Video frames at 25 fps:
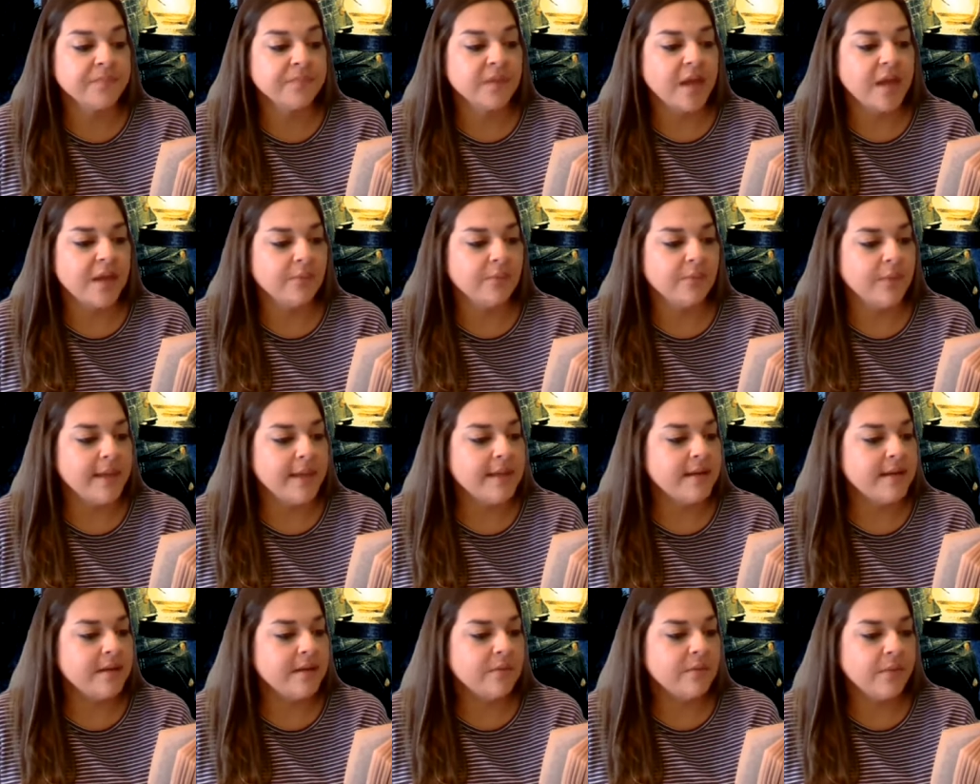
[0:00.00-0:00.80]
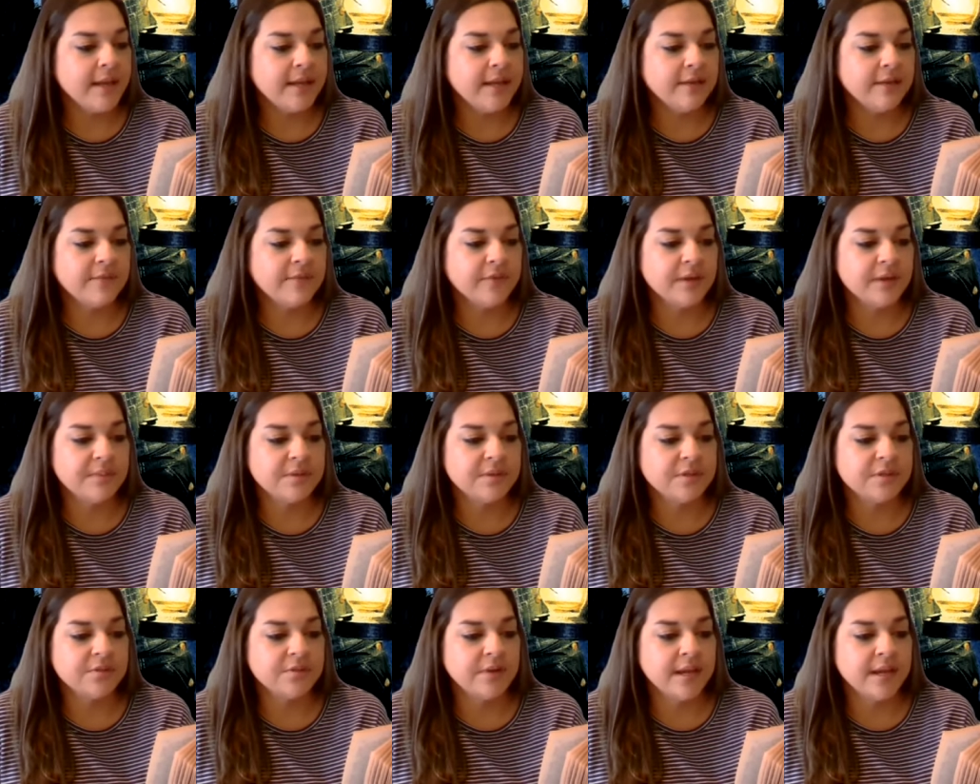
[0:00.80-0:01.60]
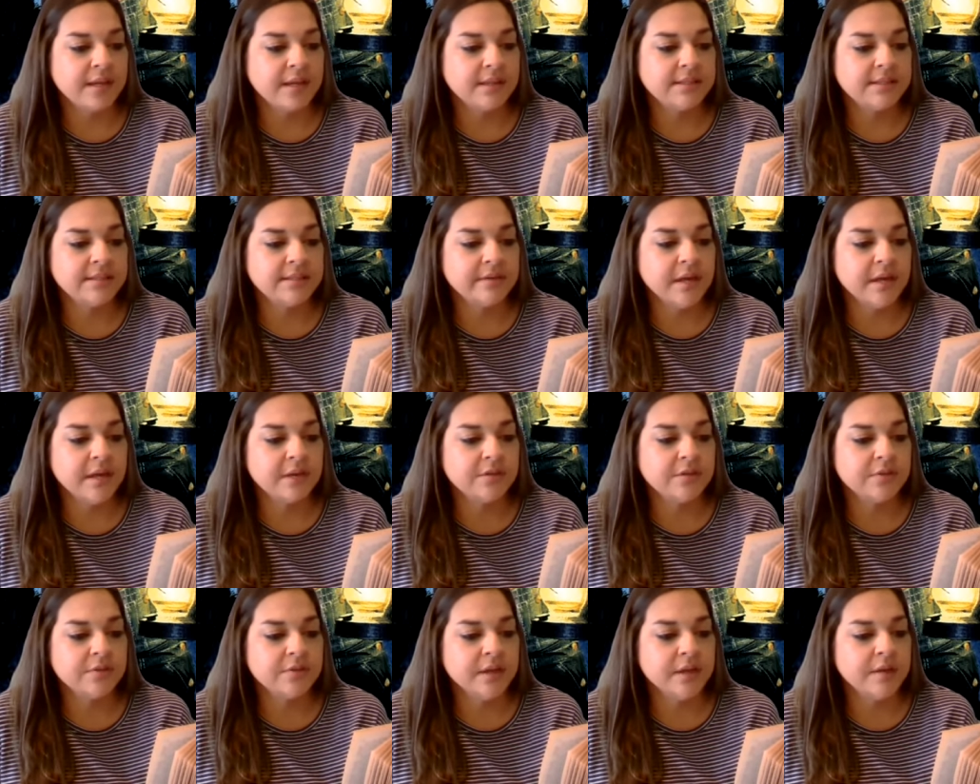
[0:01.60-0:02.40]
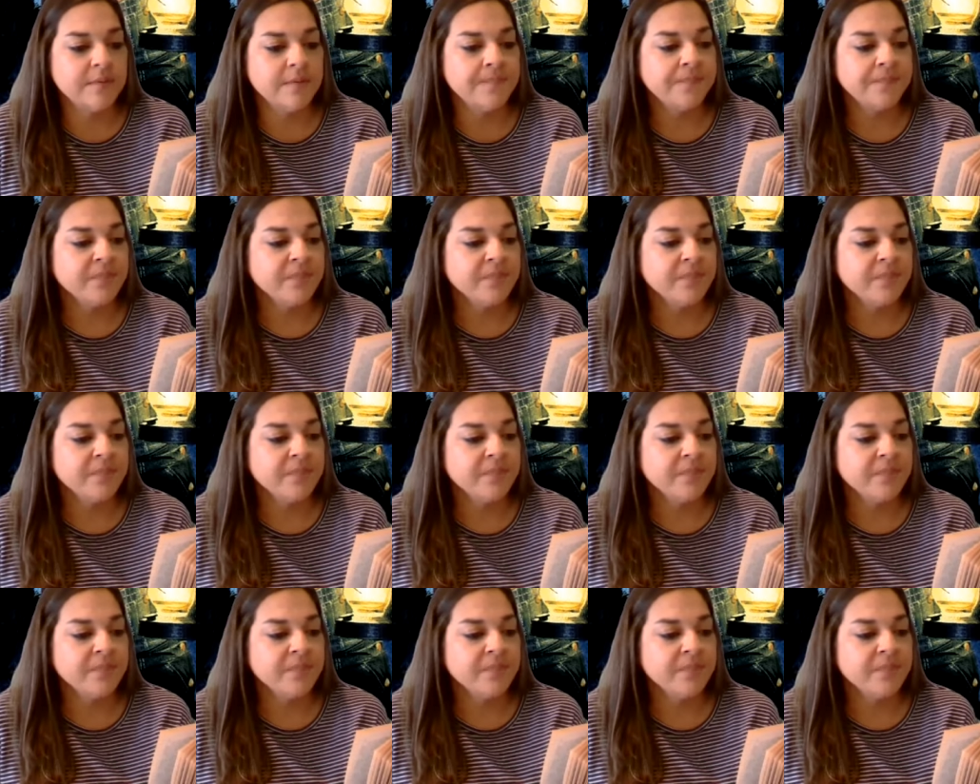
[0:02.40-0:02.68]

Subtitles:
I waited and waited for him to strike a trail.